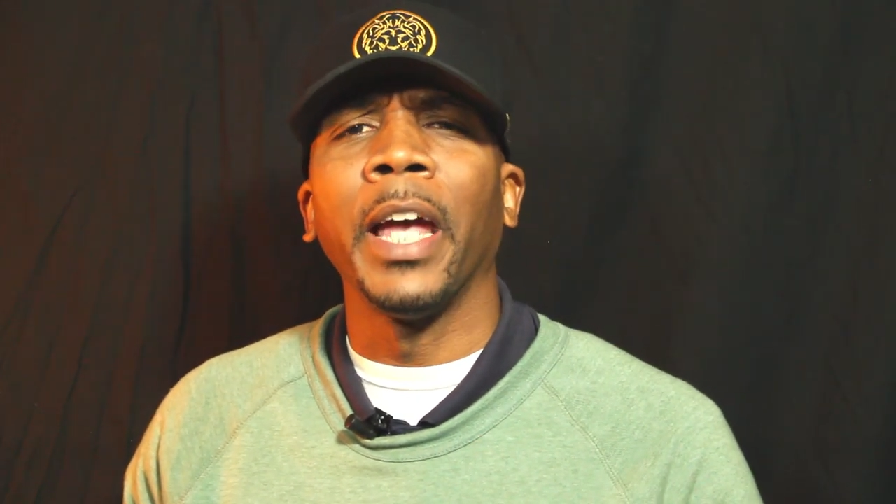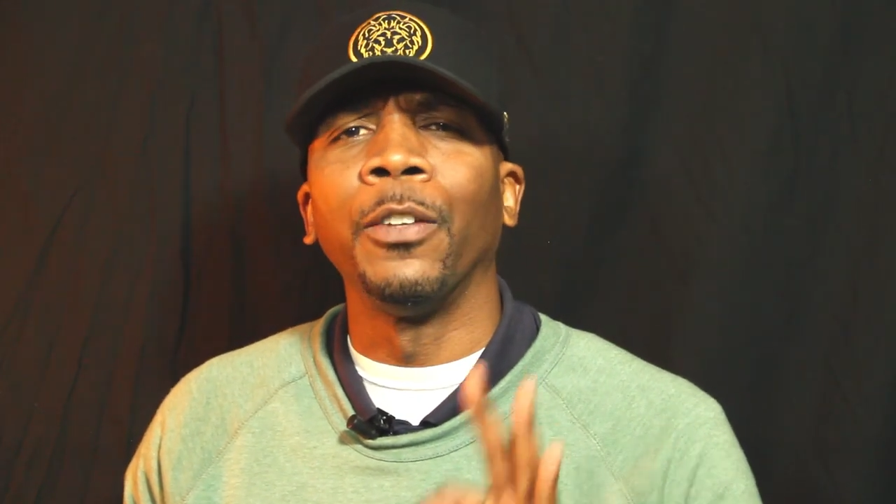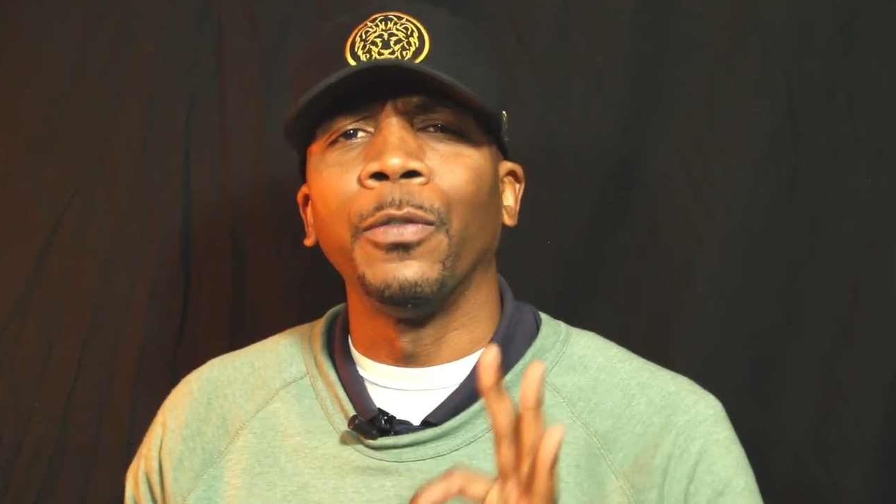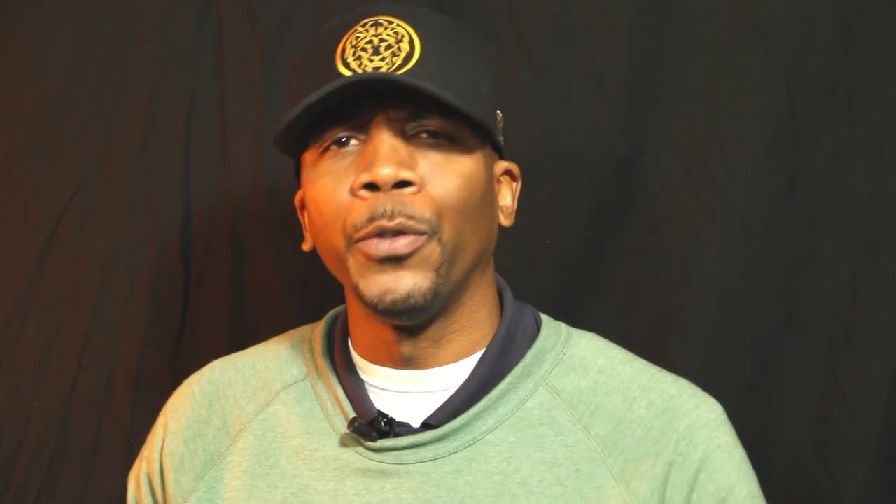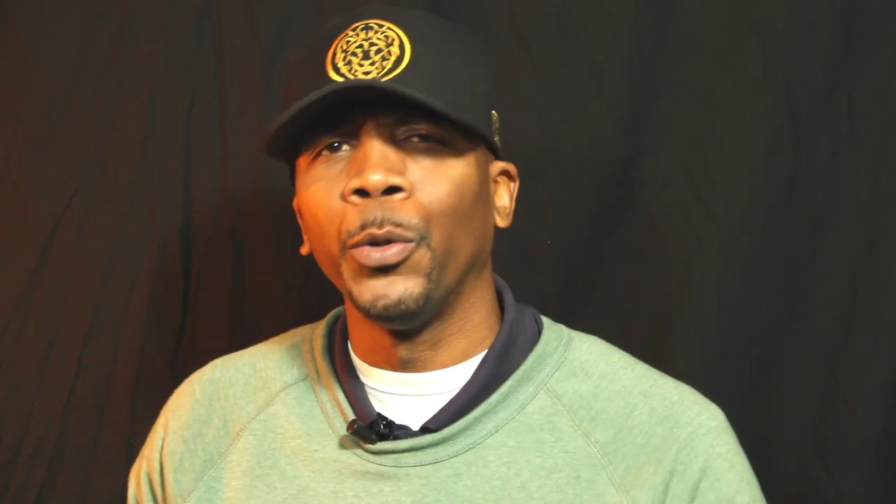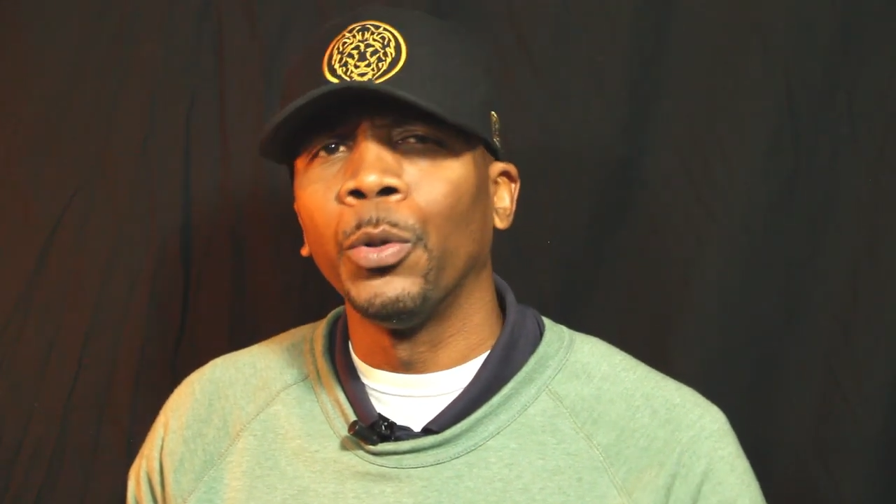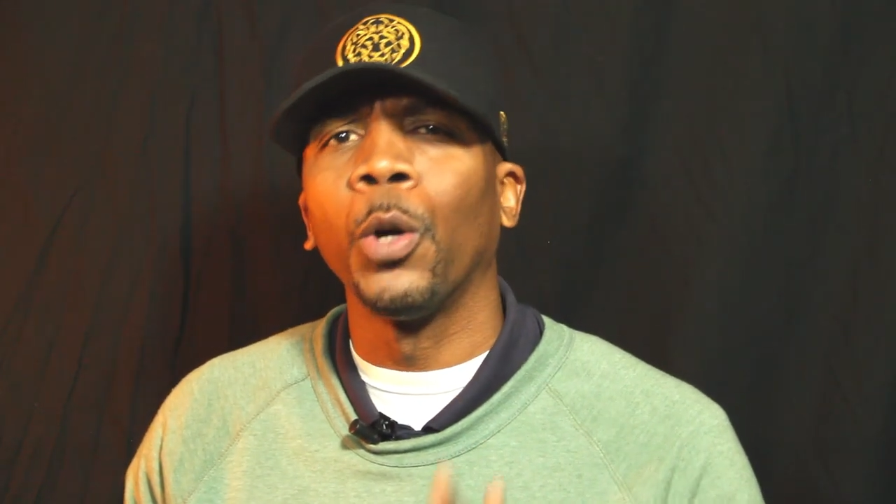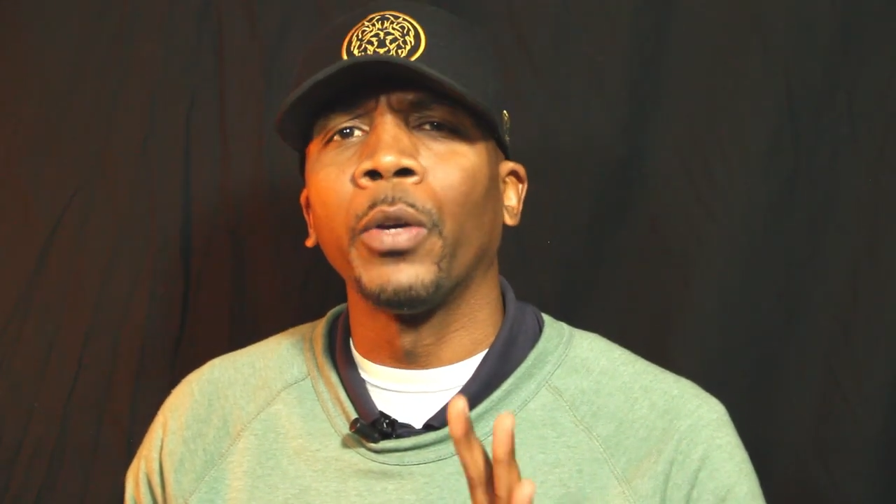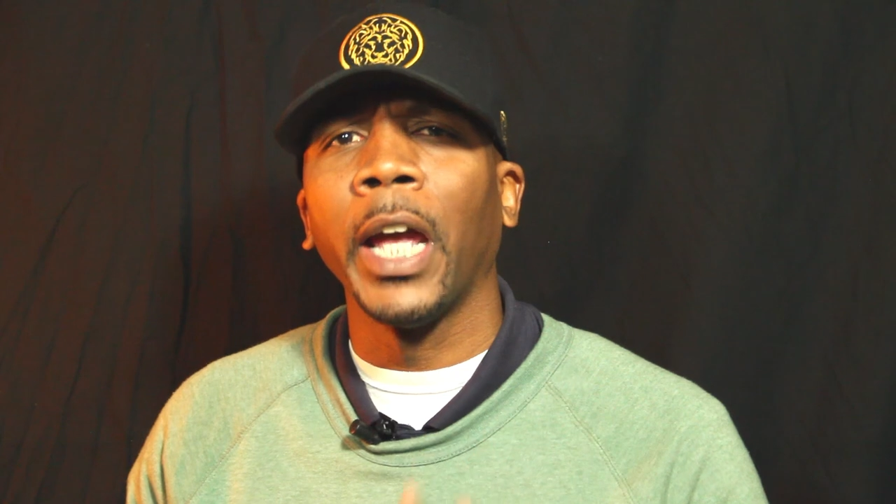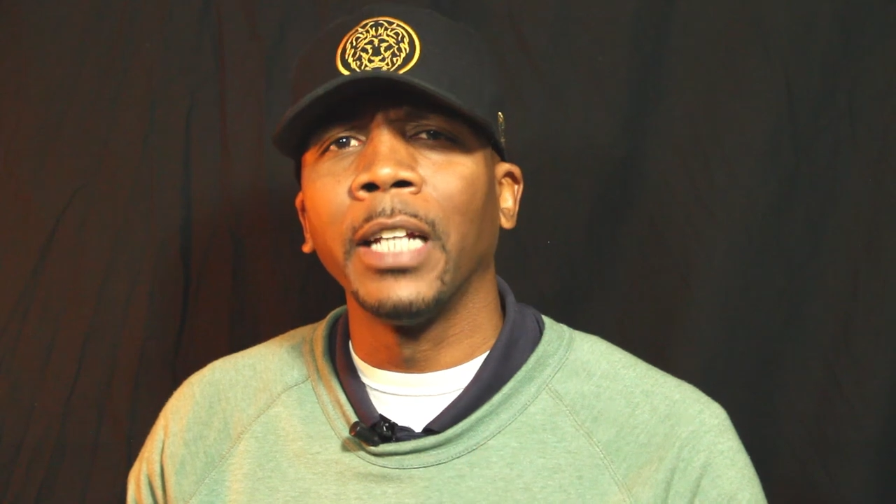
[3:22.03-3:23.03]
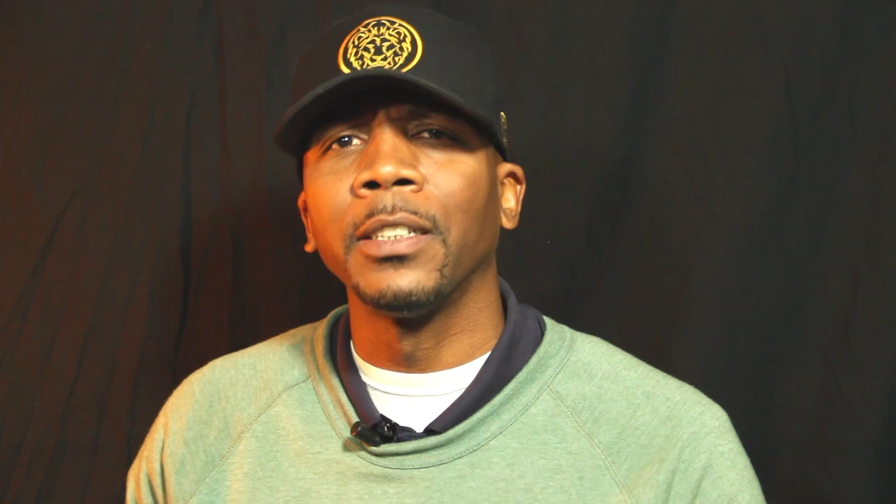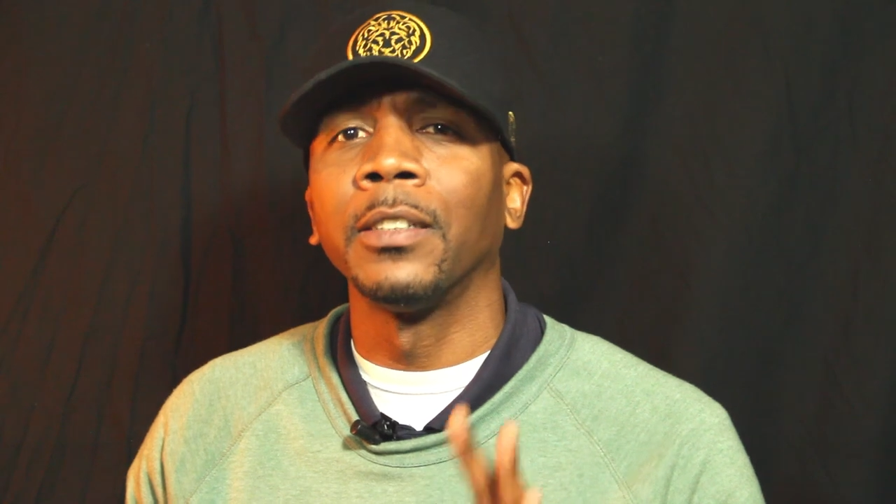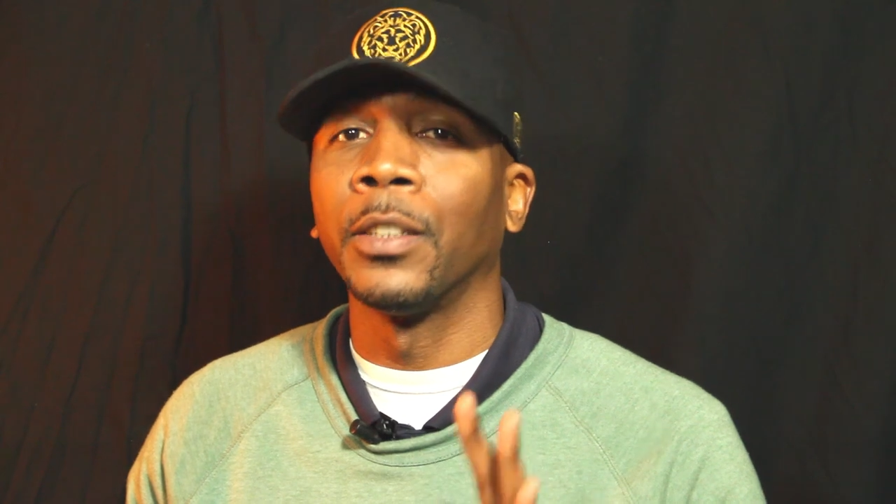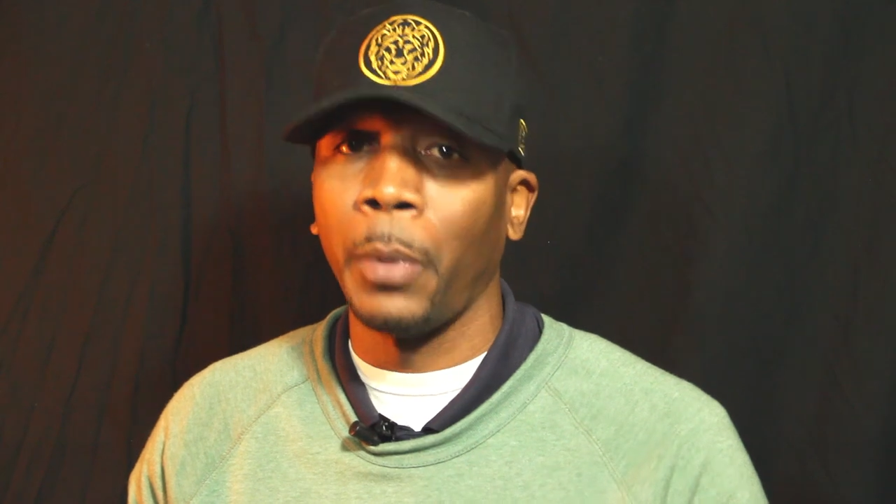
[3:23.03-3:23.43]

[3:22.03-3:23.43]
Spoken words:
as few locations as